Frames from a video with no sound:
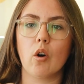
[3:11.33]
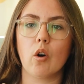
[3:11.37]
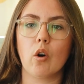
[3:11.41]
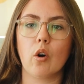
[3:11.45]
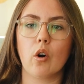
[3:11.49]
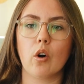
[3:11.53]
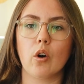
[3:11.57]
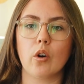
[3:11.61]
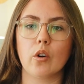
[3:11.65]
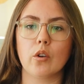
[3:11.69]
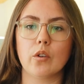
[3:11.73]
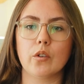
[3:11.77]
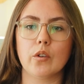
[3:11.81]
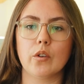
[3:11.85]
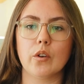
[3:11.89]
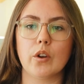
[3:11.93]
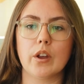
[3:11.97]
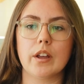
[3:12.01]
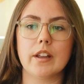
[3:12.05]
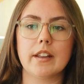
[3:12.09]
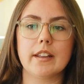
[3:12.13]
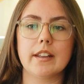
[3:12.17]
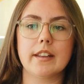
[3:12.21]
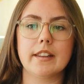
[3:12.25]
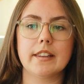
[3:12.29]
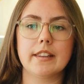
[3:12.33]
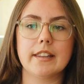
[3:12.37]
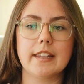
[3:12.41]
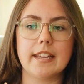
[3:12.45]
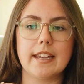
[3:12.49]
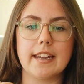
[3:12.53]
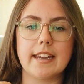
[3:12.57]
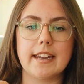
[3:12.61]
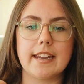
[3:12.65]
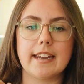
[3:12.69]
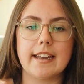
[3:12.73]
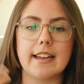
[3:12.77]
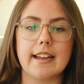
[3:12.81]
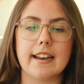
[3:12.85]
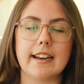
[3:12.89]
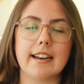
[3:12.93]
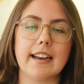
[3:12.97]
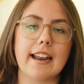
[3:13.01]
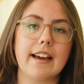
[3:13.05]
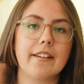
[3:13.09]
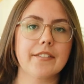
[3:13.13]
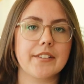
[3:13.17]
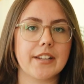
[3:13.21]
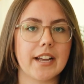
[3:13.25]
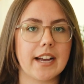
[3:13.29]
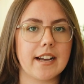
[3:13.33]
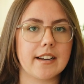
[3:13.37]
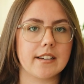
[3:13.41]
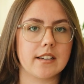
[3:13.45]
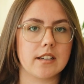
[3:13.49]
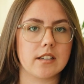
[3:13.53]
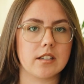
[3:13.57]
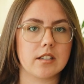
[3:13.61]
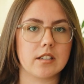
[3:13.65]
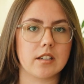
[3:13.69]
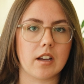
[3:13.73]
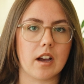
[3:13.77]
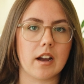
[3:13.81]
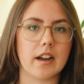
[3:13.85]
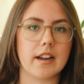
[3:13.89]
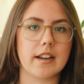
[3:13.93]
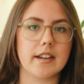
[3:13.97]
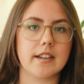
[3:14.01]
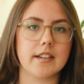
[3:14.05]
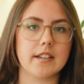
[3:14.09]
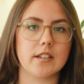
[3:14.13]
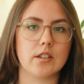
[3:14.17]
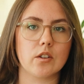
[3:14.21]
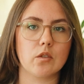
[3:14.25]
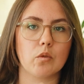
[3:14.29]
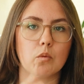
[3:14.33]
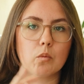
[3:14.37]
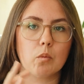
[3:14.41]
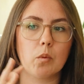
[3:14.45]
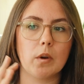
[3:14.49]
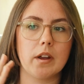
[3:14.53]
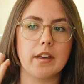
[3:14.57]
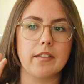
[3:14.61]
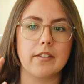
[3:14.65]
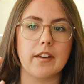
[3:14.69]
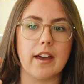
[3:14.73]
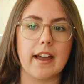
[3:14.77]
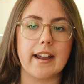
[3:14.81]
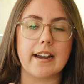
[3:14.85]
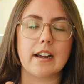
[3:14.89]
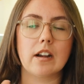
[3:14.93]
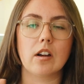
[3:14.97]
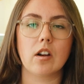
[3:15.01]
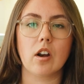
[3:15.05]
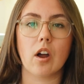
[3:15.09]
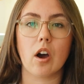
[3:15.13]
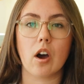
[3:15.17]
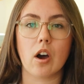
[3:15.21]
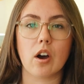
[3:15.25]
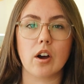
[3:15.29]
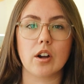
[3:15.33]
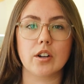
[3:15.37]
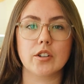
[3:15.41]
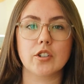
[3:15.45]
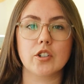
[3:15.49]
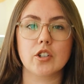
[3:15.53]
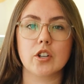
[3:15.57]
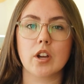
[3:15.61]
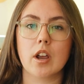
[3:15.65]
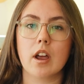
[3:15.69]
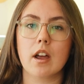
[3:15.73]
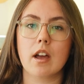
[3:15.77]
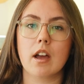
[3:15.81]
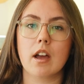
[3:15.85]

on the left-hand side with a large